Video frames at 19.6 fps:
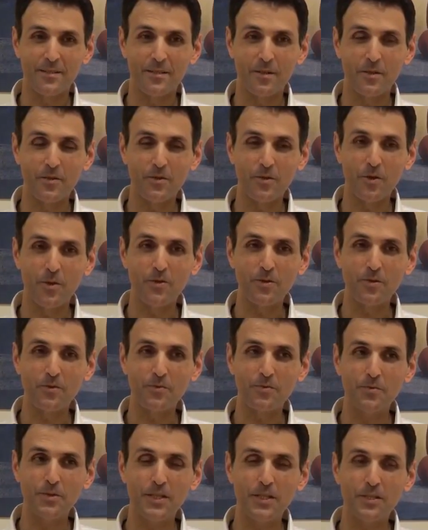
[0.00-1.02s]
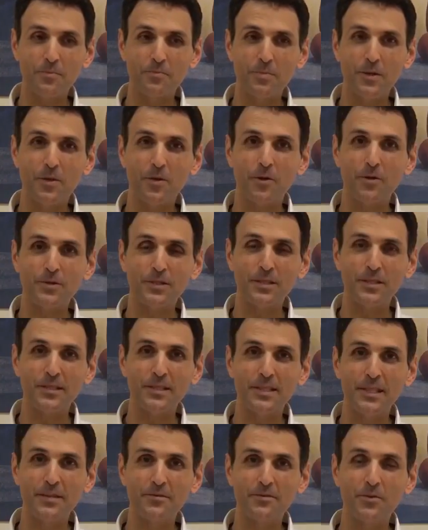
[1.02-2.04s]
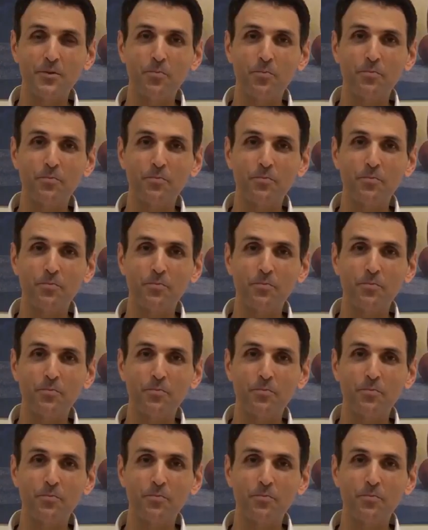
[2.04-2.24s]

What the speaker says: Not just because it gives you